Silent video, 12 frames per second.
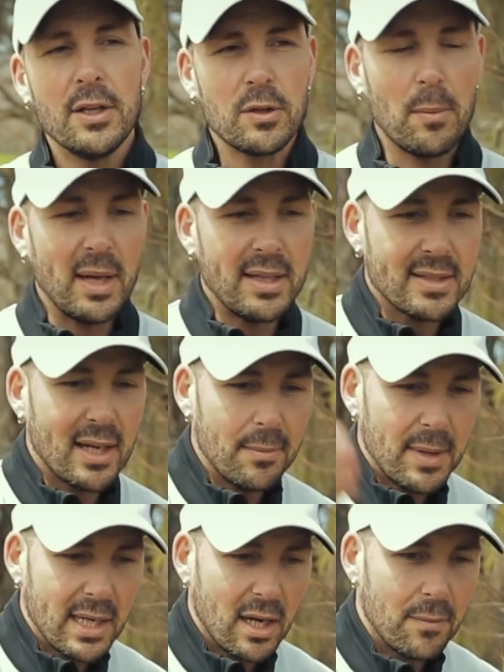So by the
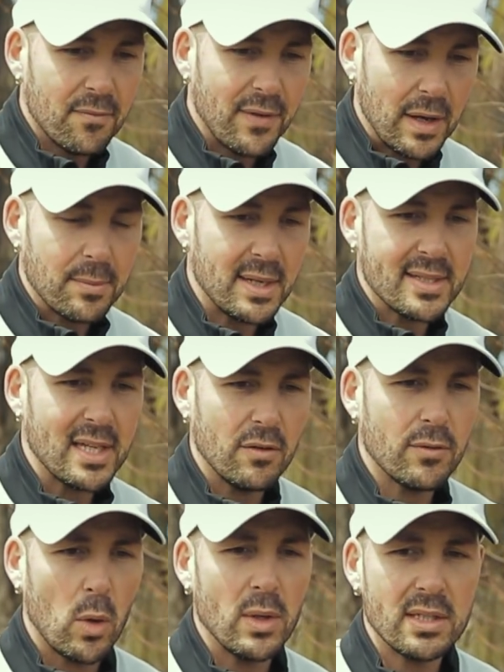time I found
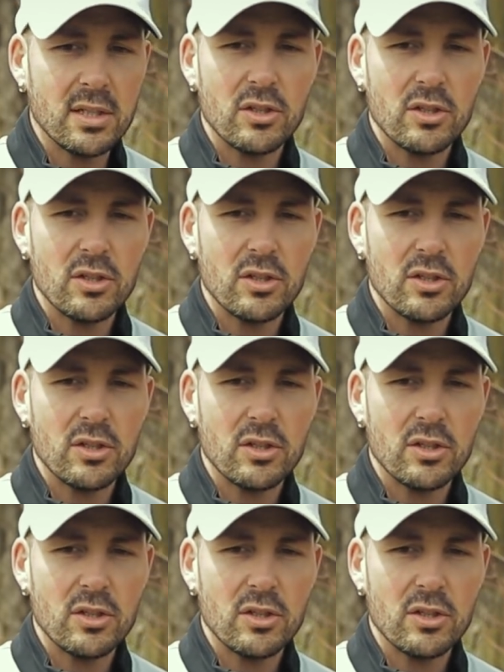myself going to